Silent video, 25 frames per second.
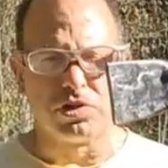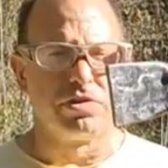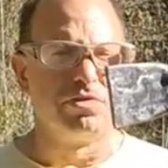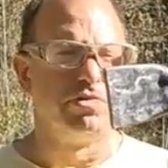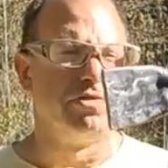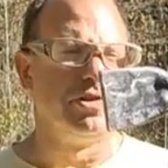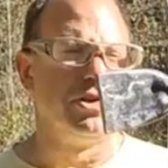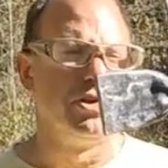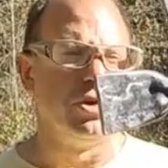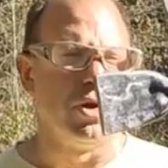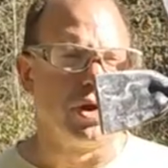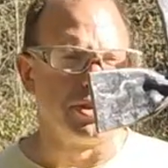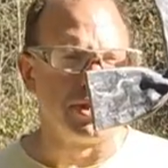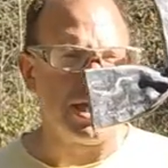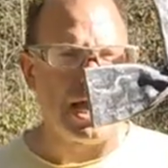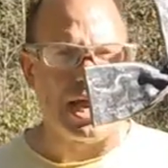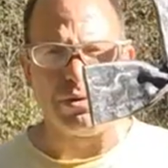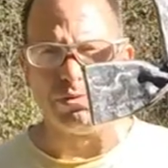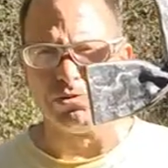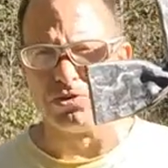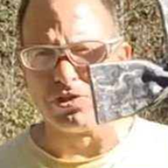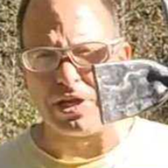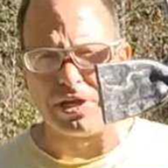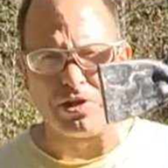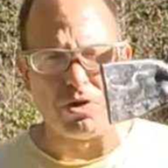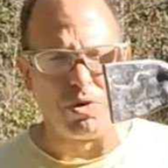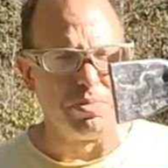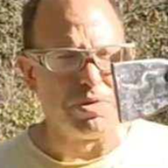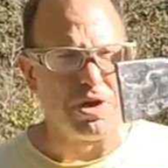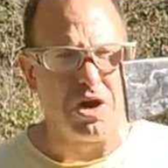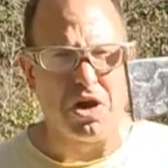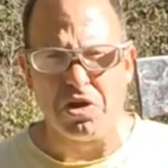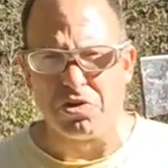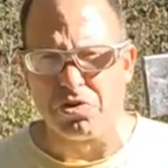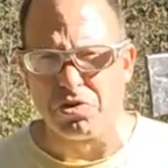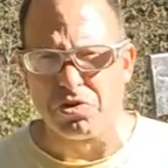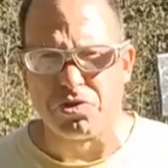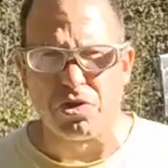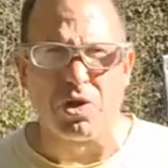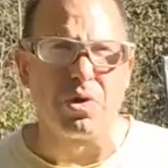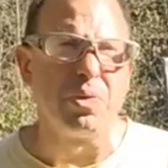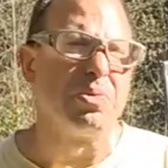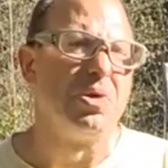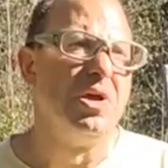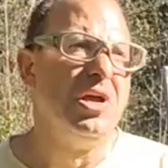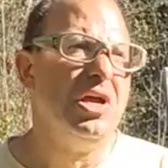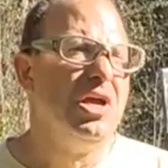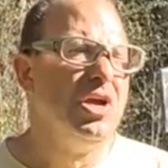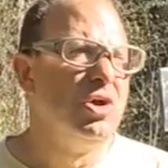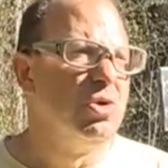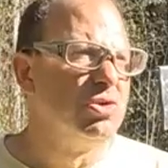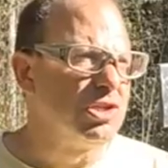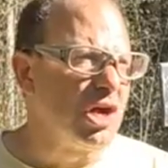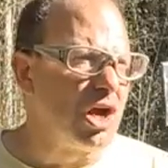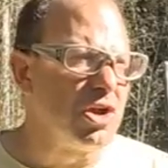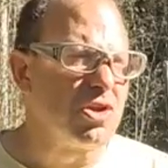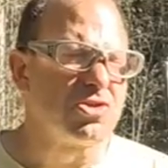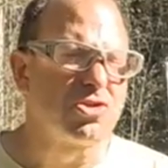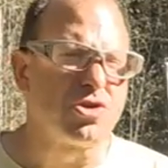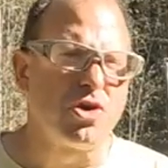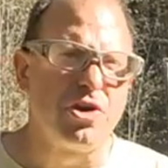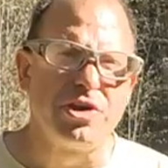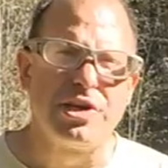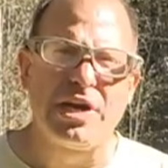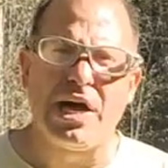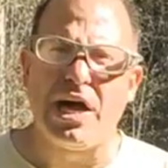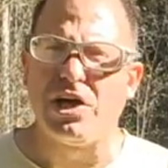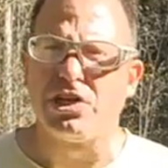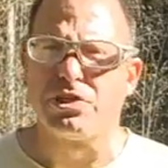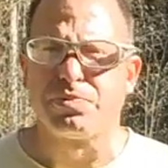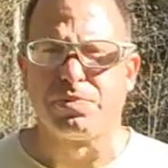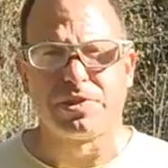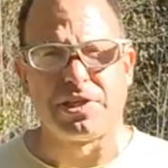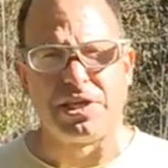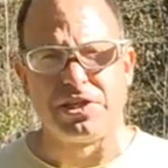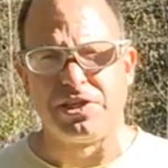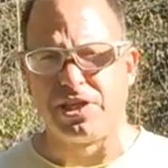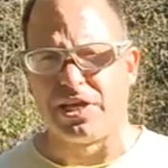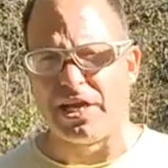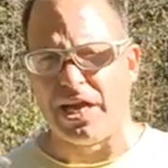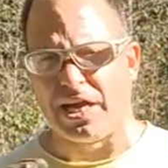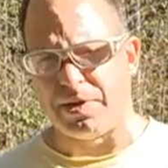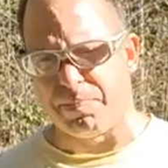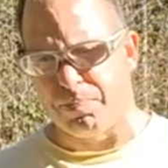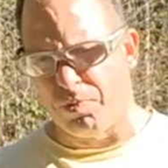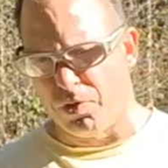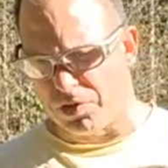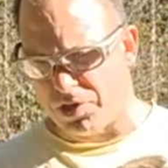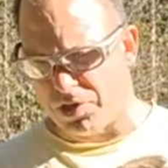a video on that. It was like only $130, but then you got to put